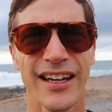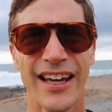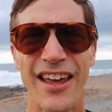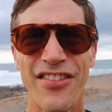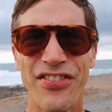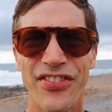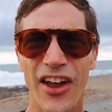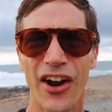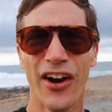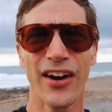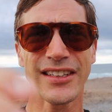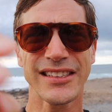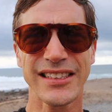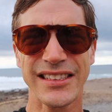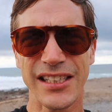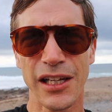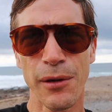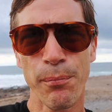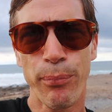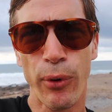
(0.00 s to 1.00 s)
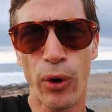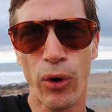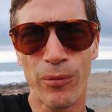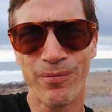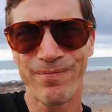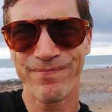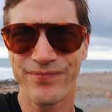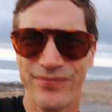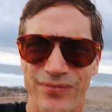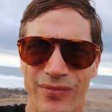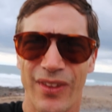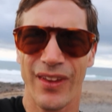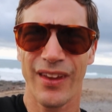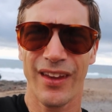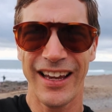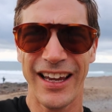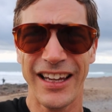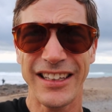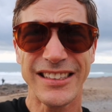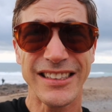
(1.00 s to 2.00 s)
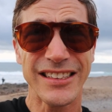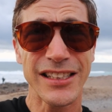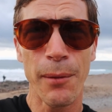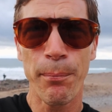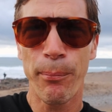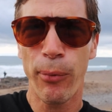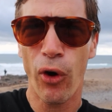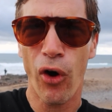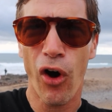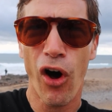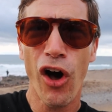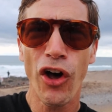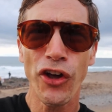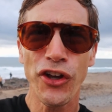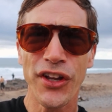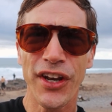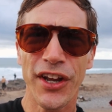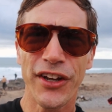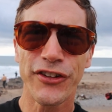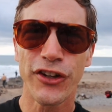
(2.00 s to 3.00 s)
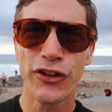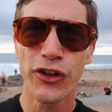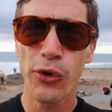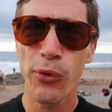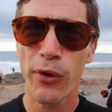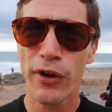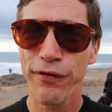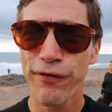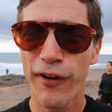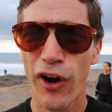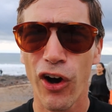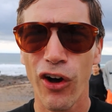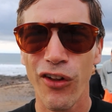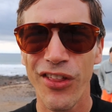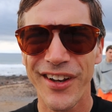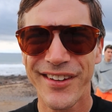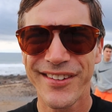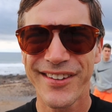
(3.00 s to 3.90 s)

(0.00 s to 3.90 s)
get there is simple. It's simple. All you need to do is follow the